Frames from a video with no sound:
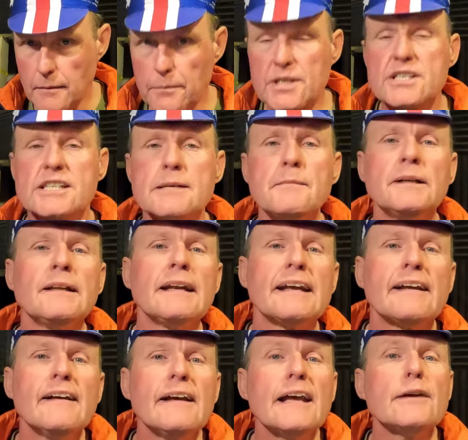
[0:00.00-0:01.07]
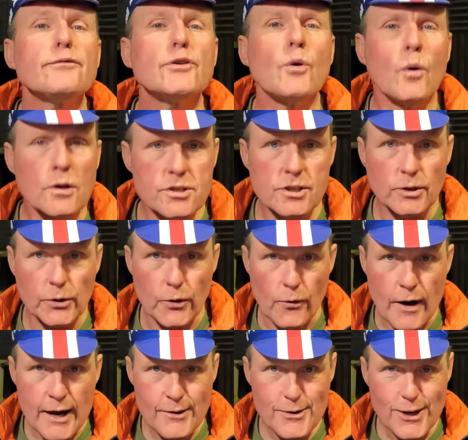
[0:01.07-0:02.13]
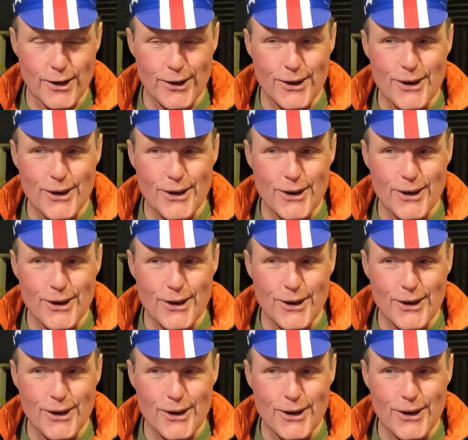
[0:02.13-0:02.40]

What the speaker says: But similarly, if you also look around,